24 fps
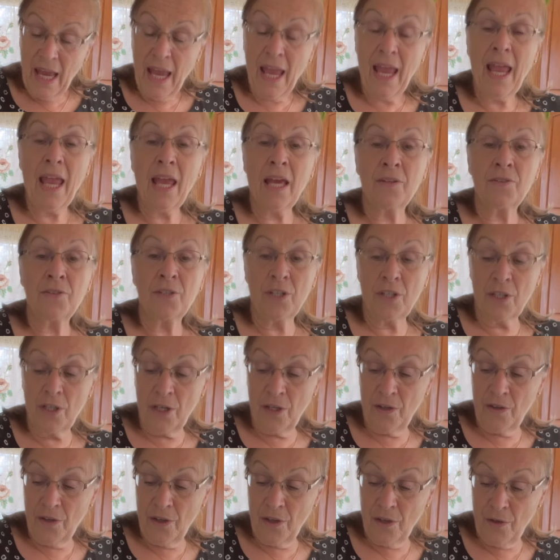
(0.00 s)
and
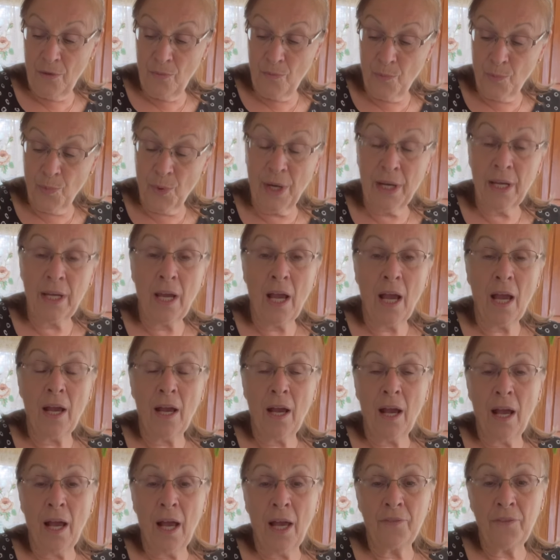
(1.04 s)
bring
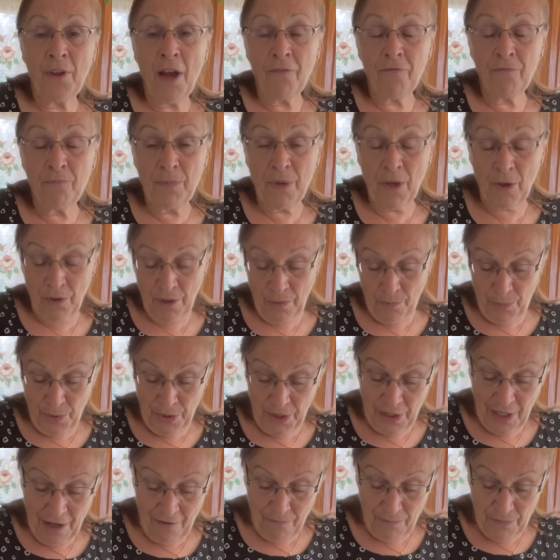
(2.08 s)
enough milk, put
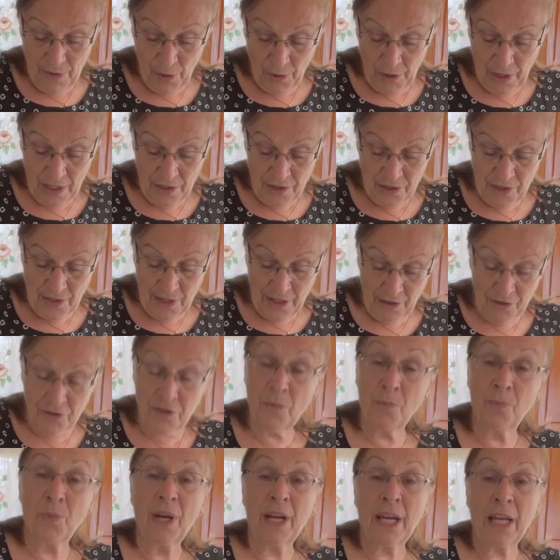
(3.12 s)
enough milk into there to
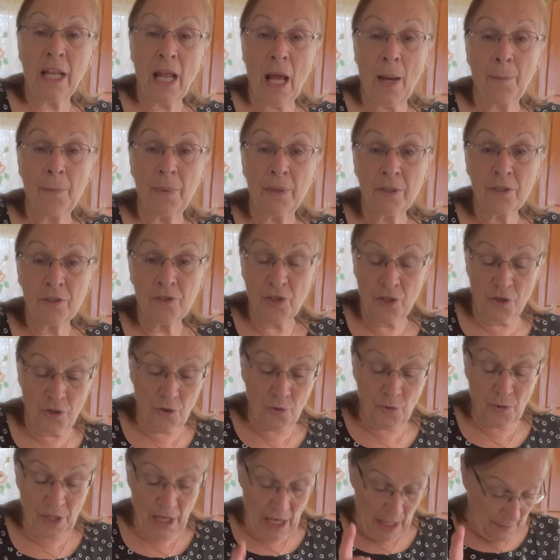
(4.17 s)
bring it up to 2
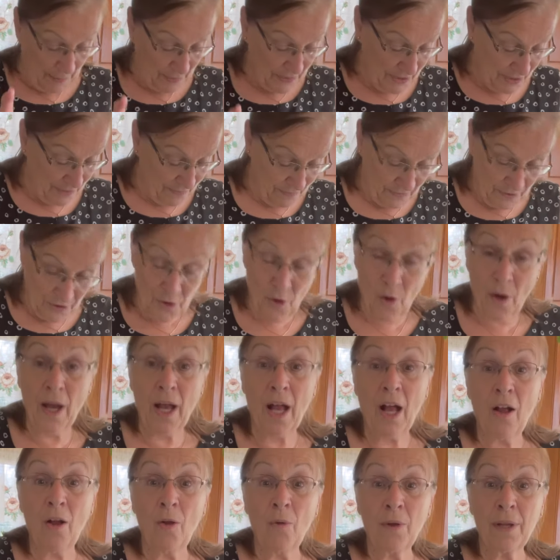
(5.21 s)
cups. So
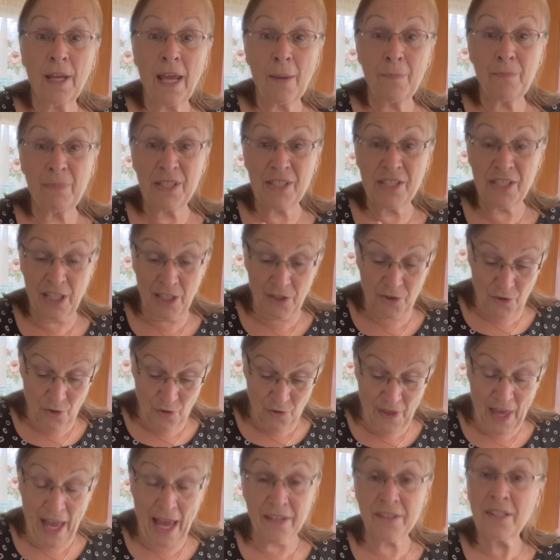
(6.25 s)
I'll get busy and do
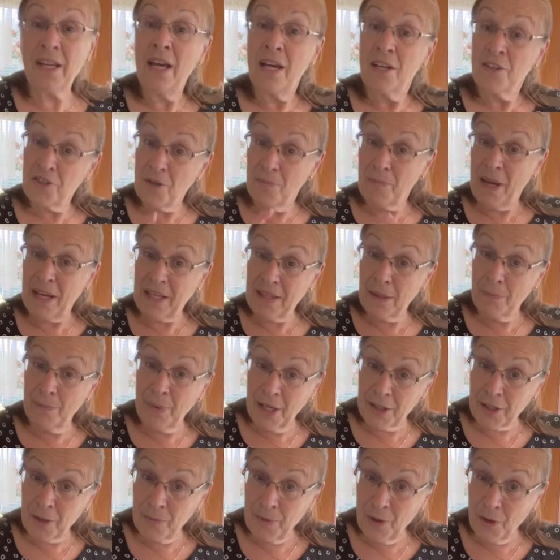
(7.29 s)
that to make the
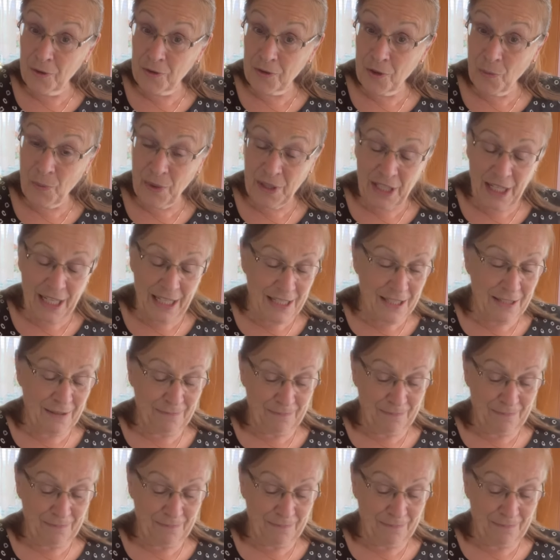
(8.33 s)
buttermilk that we need.